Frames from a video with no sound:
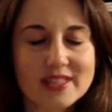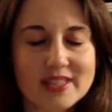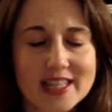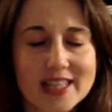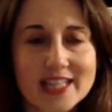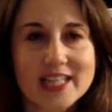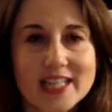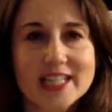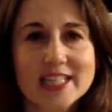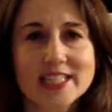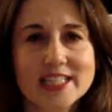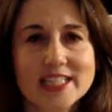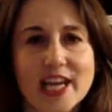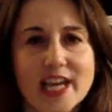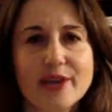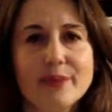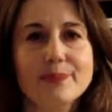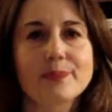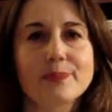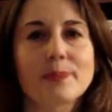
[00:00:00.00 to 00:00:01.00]
And the next
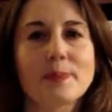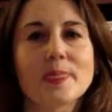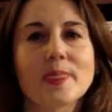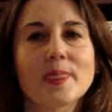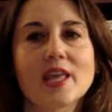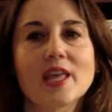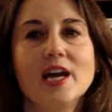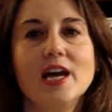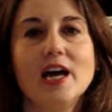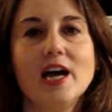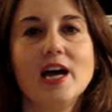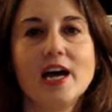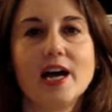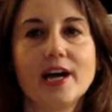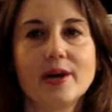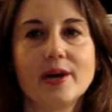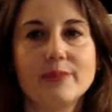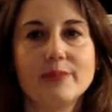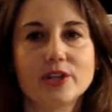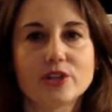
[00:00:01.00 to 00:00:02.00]
day,
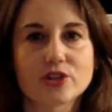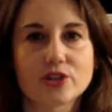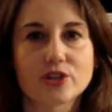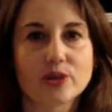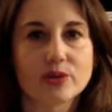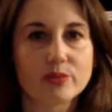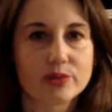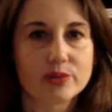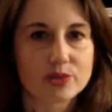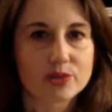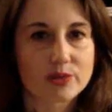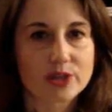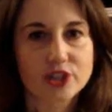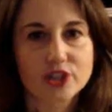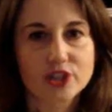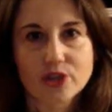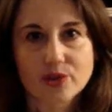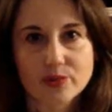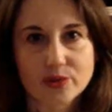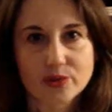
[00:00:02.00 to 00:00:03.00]
a measure was
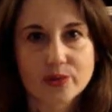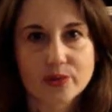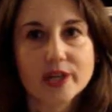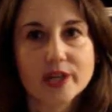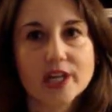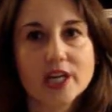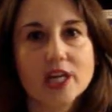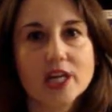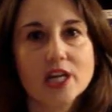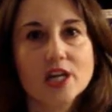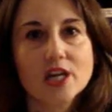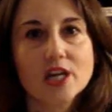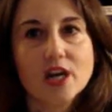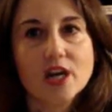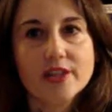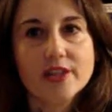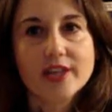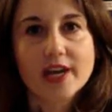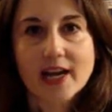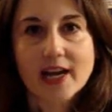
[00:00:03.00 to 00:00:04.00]
rushed through
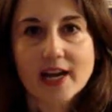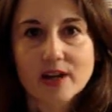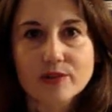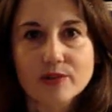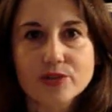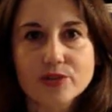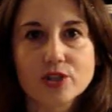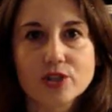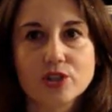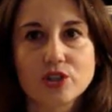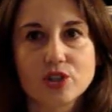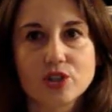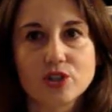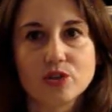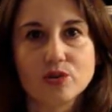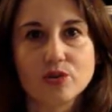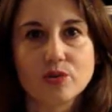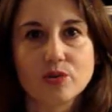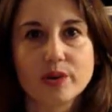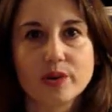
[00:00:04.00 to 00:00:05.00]
the House
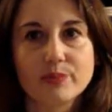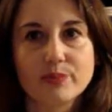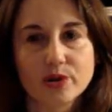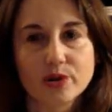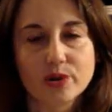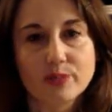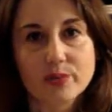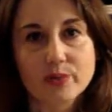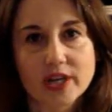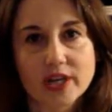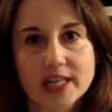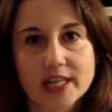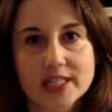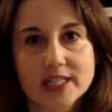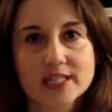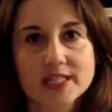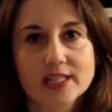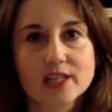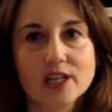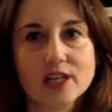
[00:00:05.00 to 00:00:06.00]
to
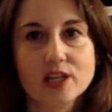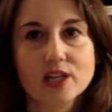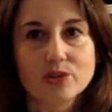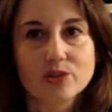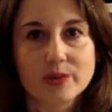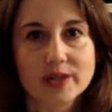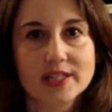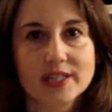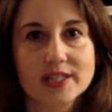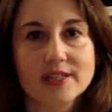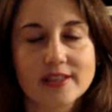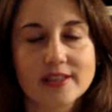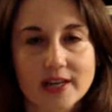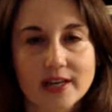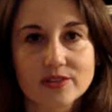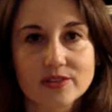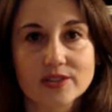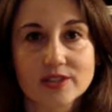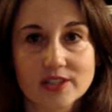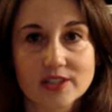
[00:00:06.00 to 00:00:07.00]
appropriate
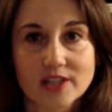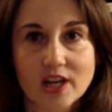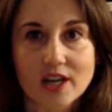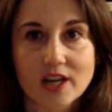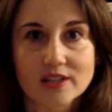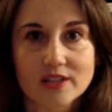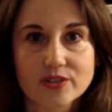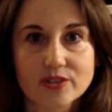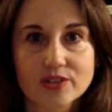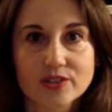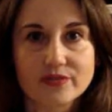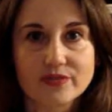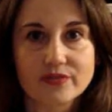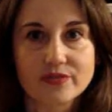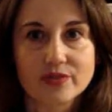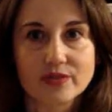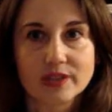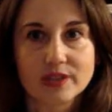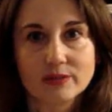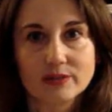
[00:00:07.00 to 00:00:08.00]
$20,000
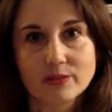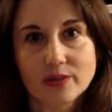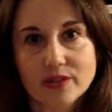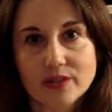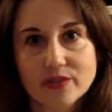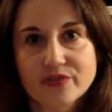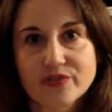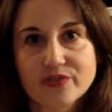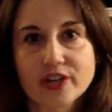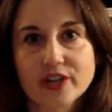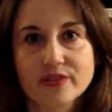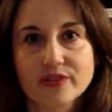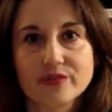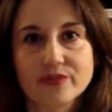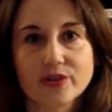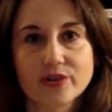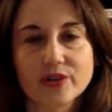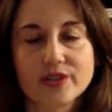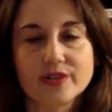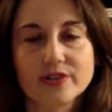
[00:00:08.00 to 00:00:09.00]
in welfare
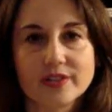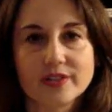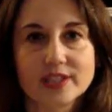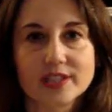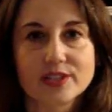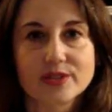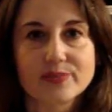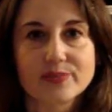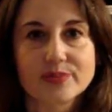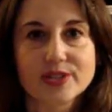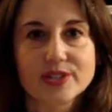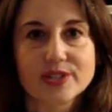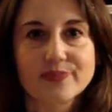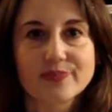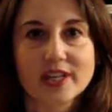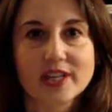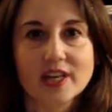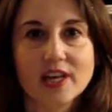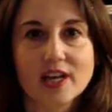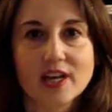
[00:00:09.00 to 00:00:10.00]
for the victims
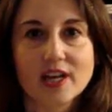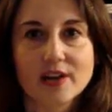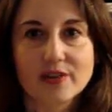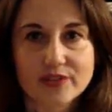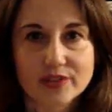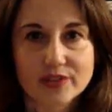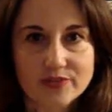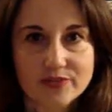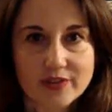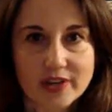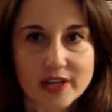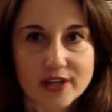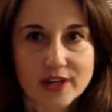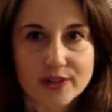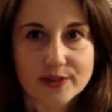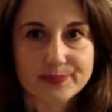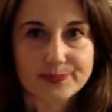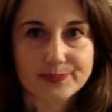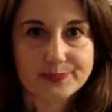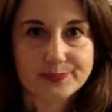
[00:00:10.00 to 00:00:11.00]
of this
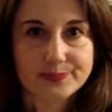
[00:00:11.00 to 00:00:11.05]
fire.